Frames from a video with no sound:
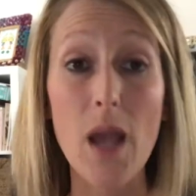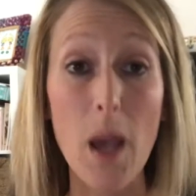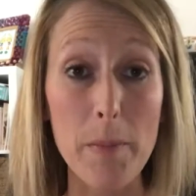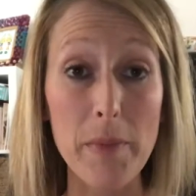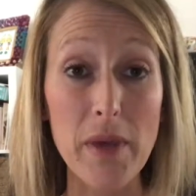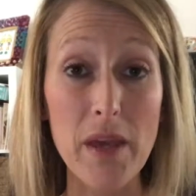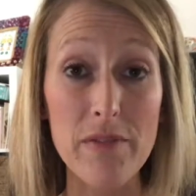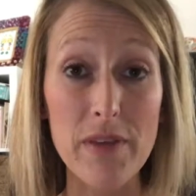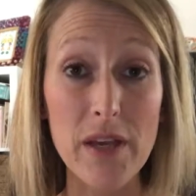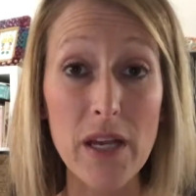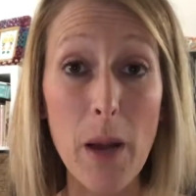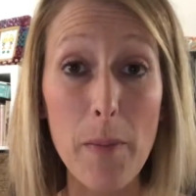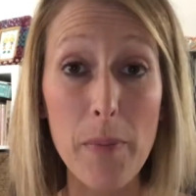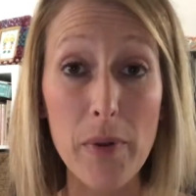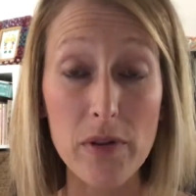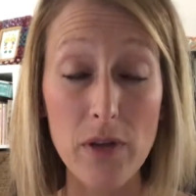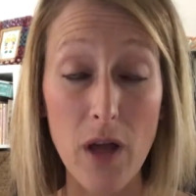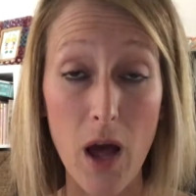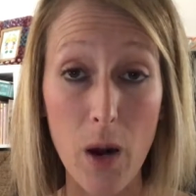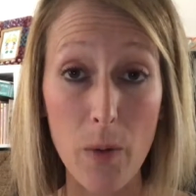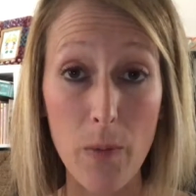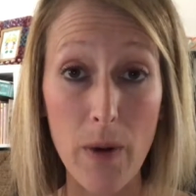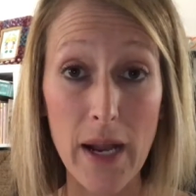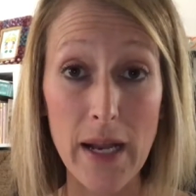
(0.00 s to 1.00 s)
I'm giving up a
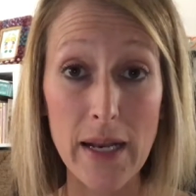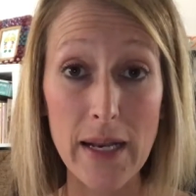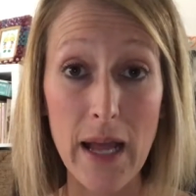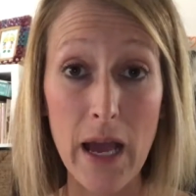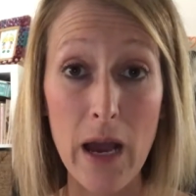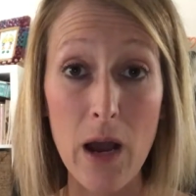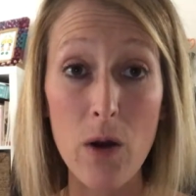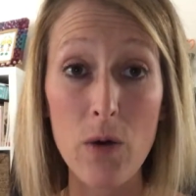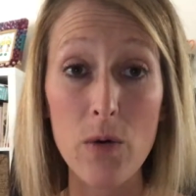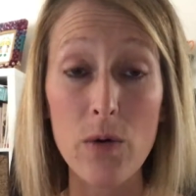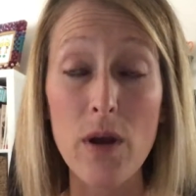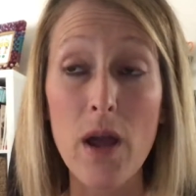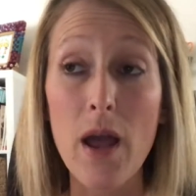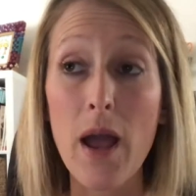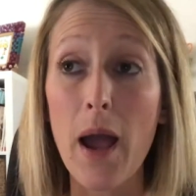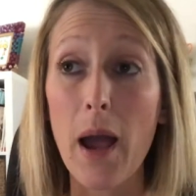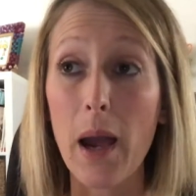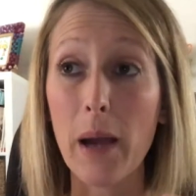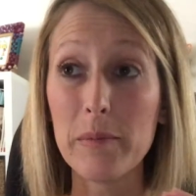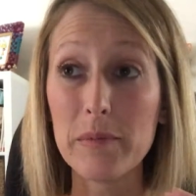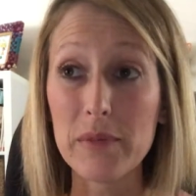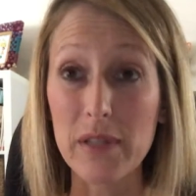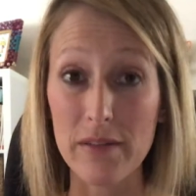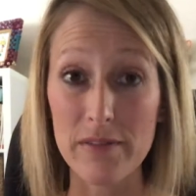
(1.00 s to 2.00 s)
lot right now.
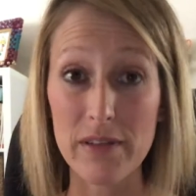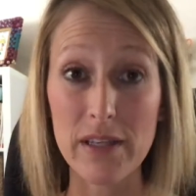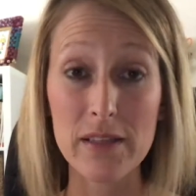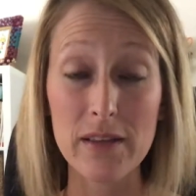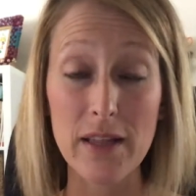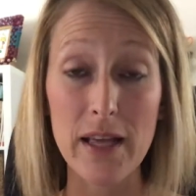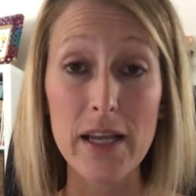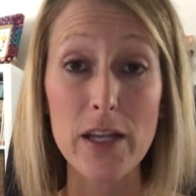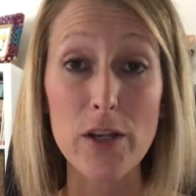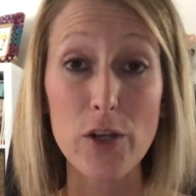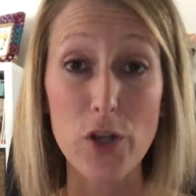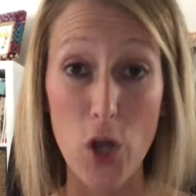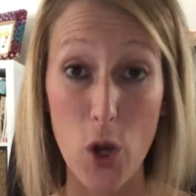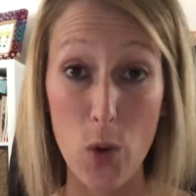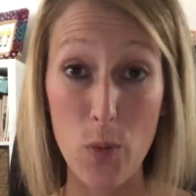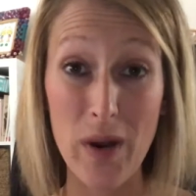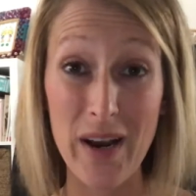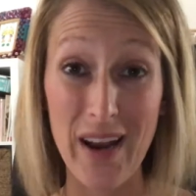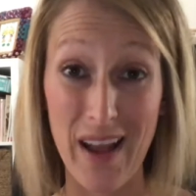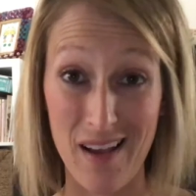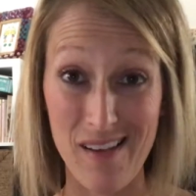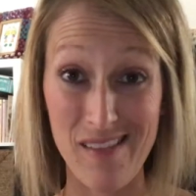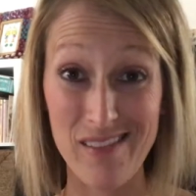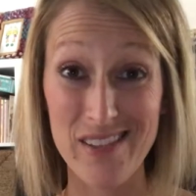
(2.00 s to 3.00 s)
I'm living like no
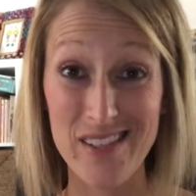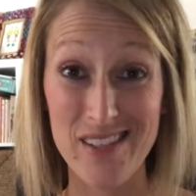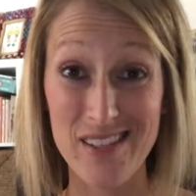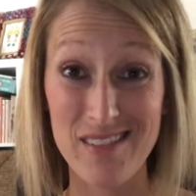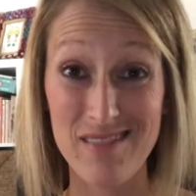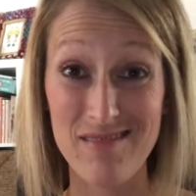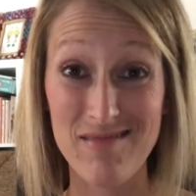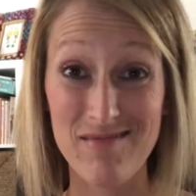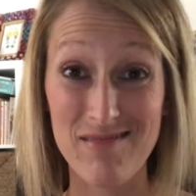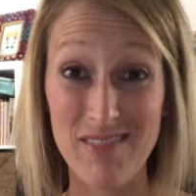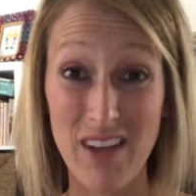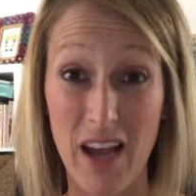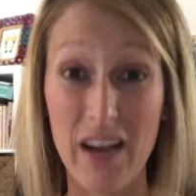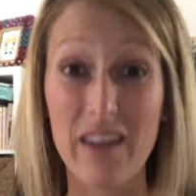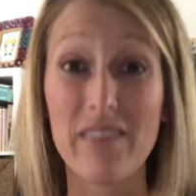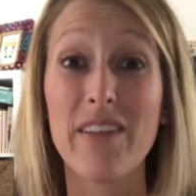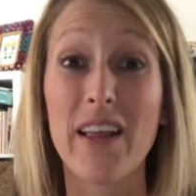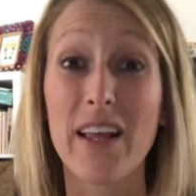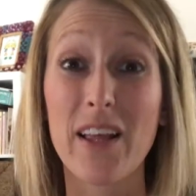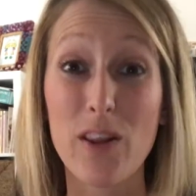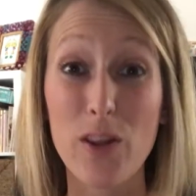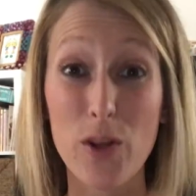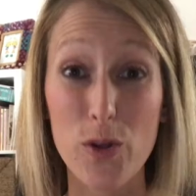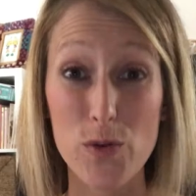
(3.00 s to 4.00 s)
one else, kind of
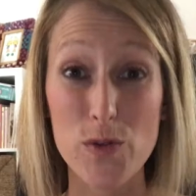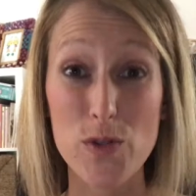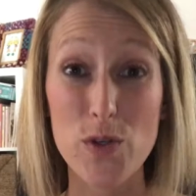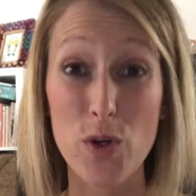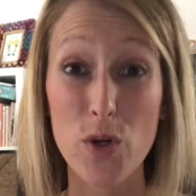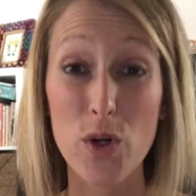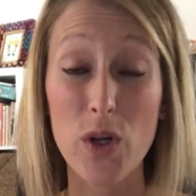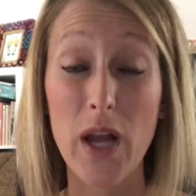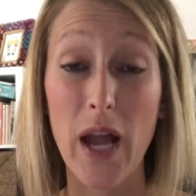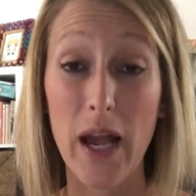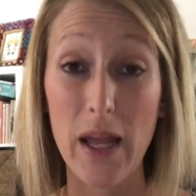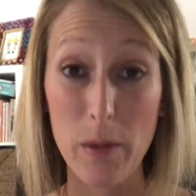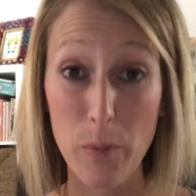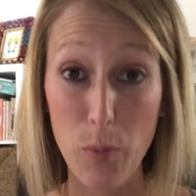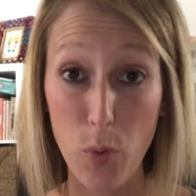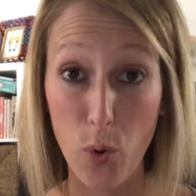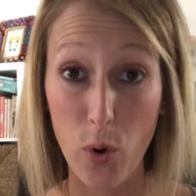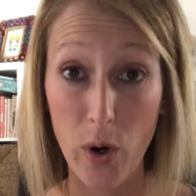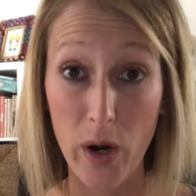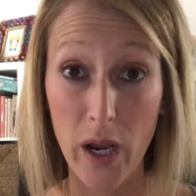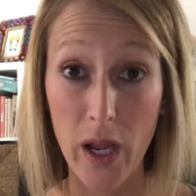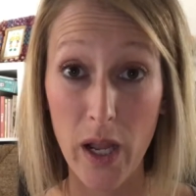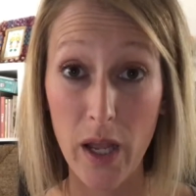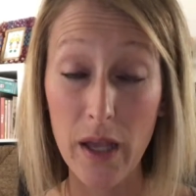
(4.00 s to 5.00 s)
like a loser, kind of
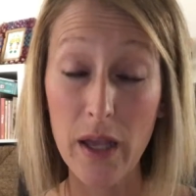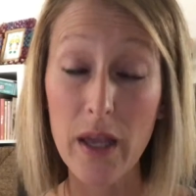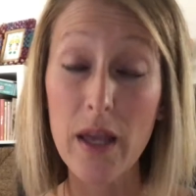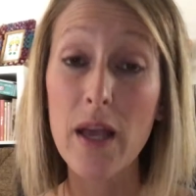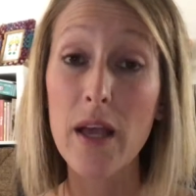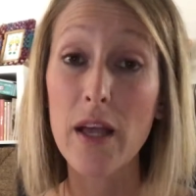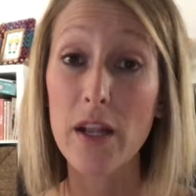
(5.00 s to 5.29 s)
boring,